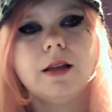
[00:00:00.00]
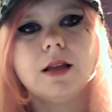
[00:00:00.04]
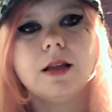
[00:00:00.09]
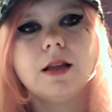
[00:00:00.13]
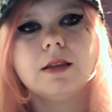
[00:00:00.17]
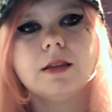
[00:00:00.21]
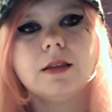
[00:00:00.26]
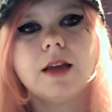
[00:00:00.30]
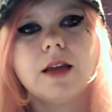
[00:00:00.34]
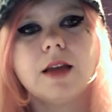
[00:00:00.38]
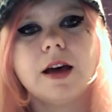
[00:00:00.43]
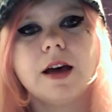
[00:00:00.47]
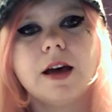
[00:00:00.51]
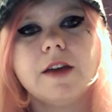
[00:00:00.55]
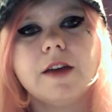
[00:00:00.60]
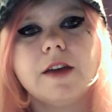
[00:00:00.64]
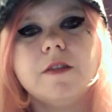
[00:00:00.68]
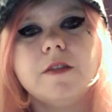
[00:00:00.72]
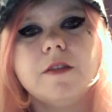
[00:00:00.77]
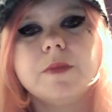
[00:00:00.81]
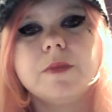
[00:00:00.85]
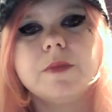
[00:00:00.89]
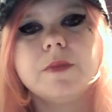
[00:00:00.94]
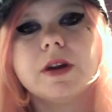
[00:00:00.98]

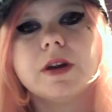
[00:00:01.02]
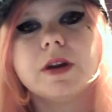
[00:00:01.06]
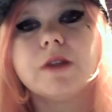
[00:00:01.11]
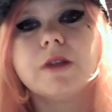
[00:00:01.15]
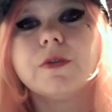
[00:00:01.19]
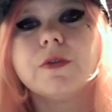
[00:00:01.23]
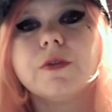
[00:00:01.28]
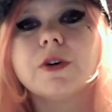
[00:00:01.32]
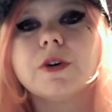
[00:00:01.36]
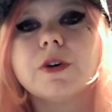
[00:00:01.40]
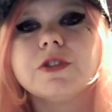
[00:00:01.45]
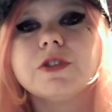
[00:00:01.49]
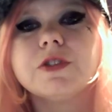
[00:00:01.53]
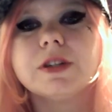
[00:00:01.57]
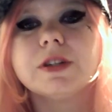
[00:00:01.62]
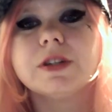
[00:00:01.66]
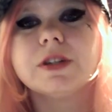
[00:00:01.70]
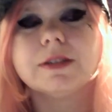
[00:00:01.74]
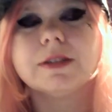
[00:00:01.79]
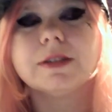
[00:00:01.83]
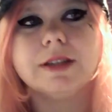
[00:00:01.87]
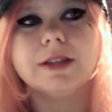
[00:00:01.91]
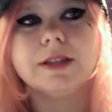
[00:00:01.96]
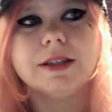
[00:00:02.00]
live, but
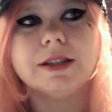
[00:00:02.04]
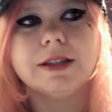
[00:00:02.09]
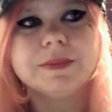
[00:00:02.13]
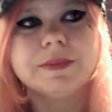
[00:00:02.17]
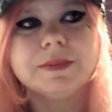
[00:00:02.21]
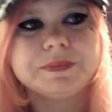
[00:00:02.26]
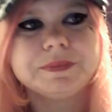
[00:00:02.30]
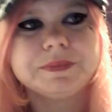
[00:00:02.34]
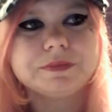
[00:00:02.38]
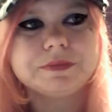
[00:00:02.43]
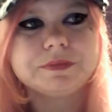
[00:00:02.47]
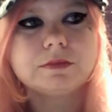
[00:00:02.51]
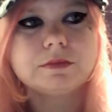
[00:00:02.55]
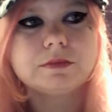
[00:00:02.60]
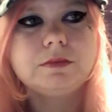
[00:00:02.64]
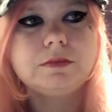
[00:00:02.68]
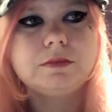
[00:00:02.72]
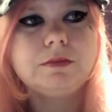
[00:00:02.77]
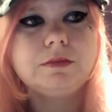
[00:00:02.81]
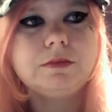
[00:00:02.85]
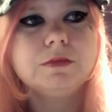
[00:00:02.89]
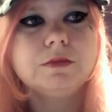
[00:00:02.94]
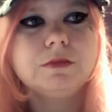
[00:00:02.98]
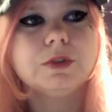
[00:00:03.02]
unfortunately,
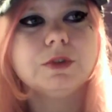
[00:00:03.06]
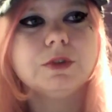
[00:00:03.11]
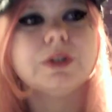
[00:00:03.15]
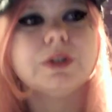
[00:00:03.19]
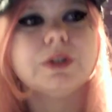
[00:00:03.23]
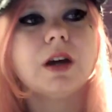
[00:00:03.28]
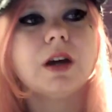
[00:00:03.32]
due to